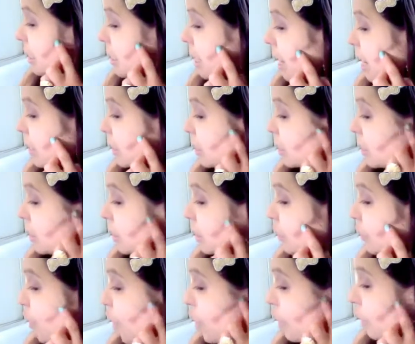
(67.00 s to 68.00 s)
I'm using the
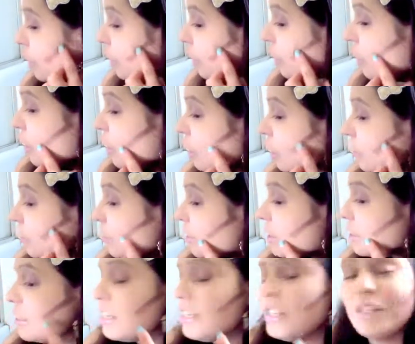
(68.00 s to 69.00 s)
darker color,
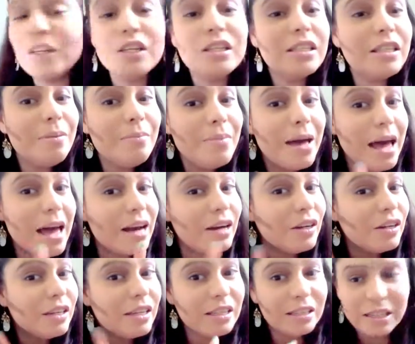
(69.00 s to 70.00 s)
but it doesn't
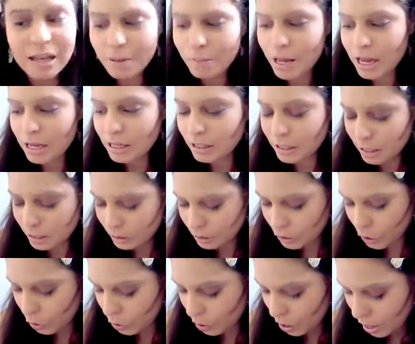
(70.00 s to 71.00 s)
matter. It's amazing.
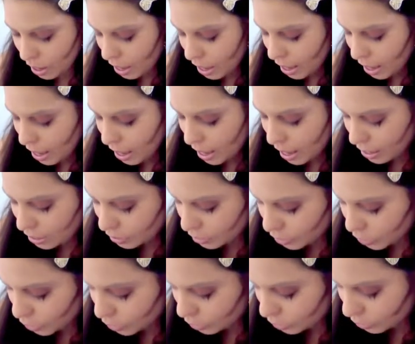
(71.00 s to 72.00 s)
So
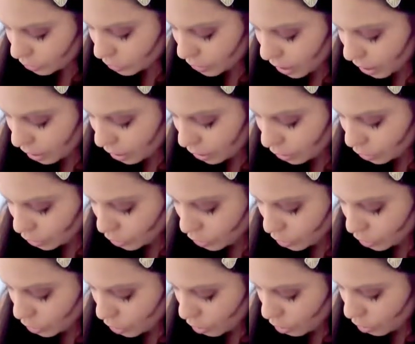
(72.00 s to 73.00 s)
those are
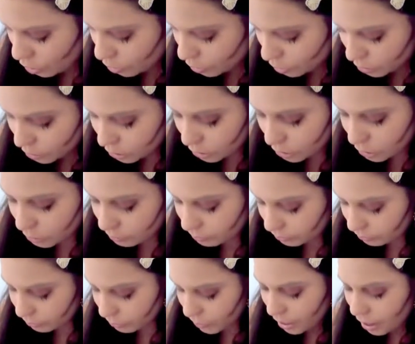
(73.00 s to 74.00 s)
those.
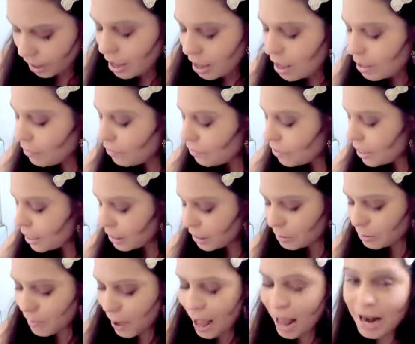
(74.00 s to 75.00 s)
This
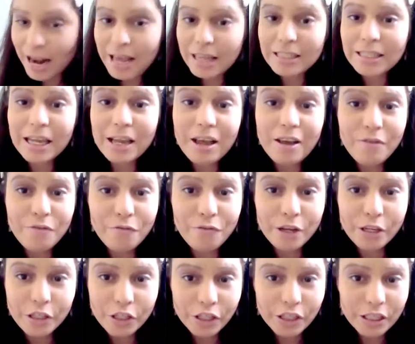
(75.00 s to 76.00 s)
palette
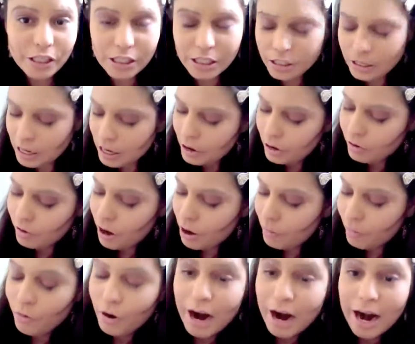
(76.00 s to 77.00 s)
features something great
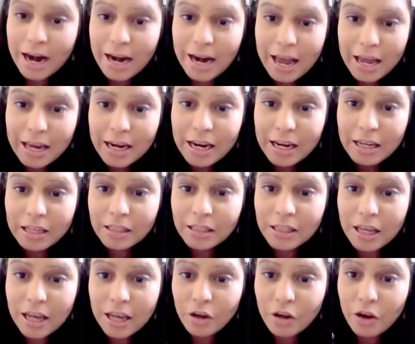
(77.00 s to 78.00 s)
for highlighting
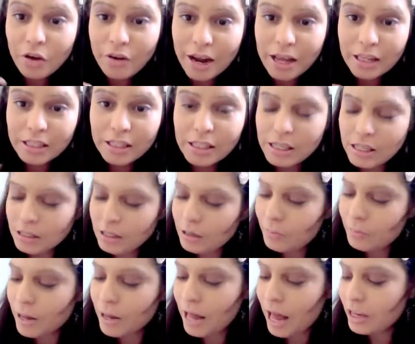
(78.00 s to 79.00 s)
and correcting,
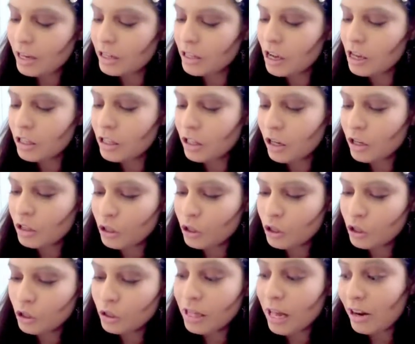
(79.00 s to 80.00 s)
but I'm just going to
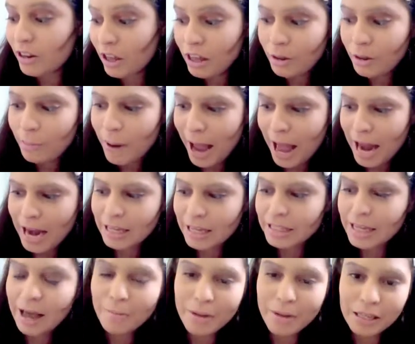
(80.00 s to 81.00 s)
use another palette,
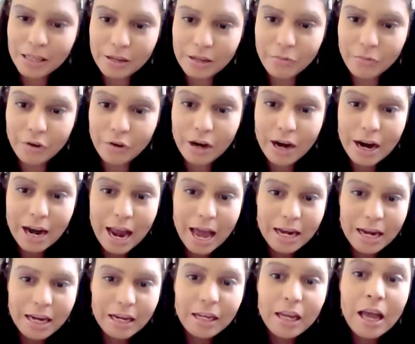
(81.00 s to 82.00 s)
amazing for
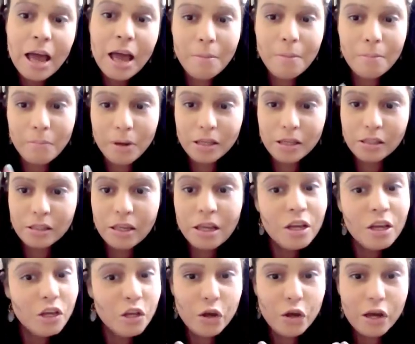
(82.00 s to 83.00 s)
highlighting. But
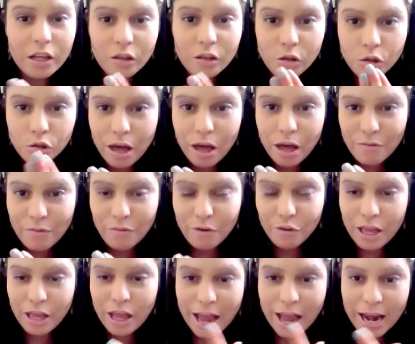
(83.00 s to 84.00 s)
you can do
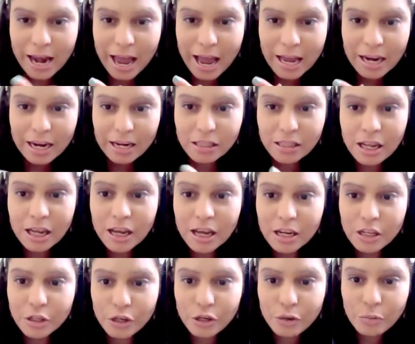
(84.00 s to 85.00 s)
everything, highlighting and
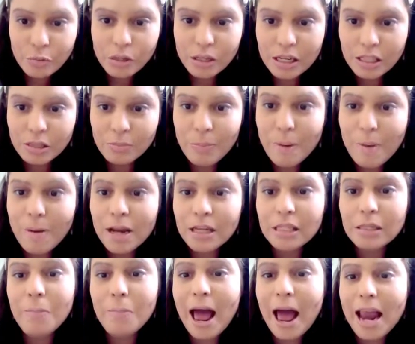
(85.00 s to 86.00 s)
contouring with this
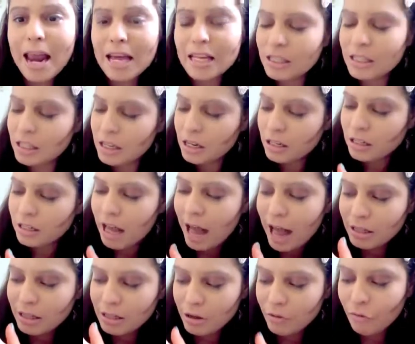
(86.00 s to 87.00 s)
palette since it
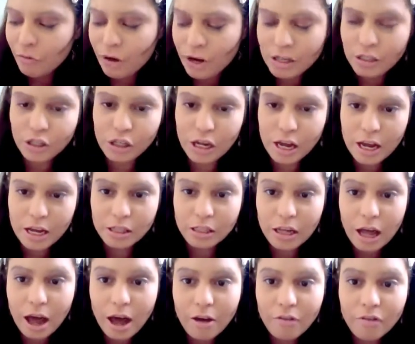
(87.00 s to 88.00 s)
has different shades
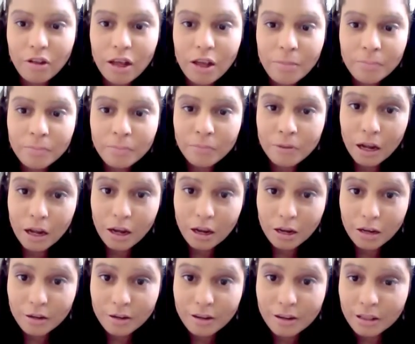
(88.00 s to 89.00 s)
of
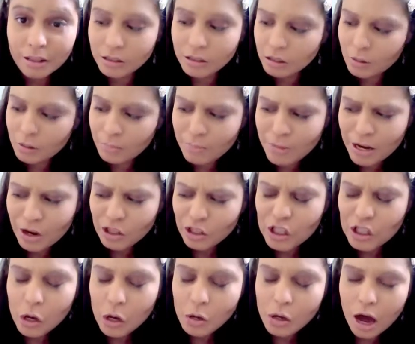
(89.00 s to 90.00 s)
medium
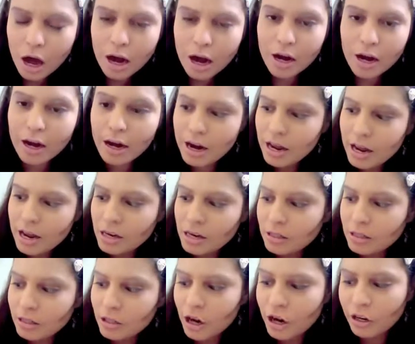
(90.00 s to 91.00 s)
tone color
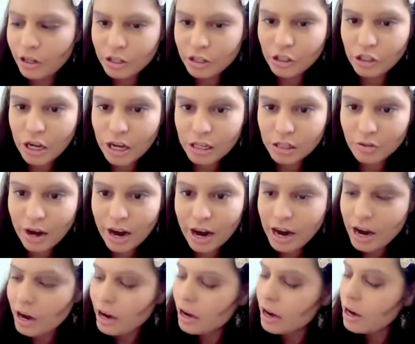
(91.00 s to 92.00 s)
and darker shades right
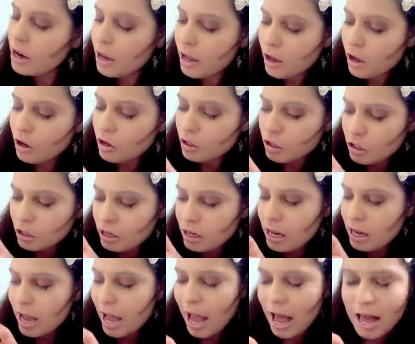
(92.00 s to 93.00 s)
here.
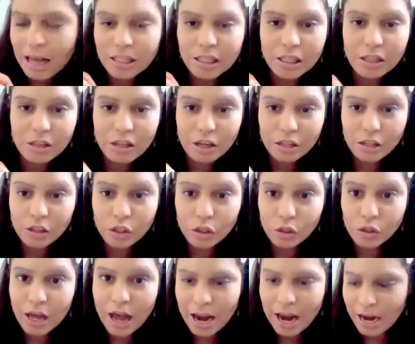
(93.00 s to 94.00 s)
Actually has something
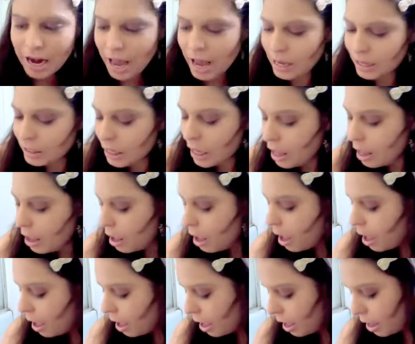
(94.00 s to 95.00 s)
to highlight.
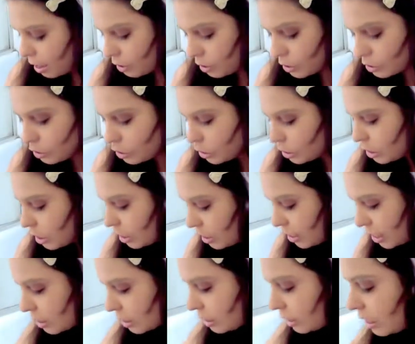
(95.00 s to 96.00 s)
I'm going to the
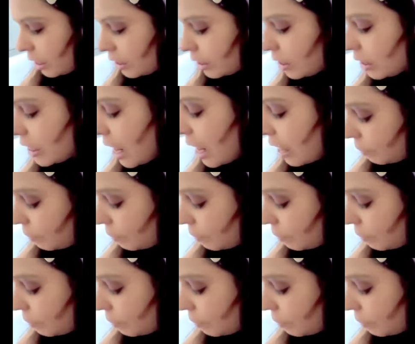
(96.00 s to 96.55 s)
next step.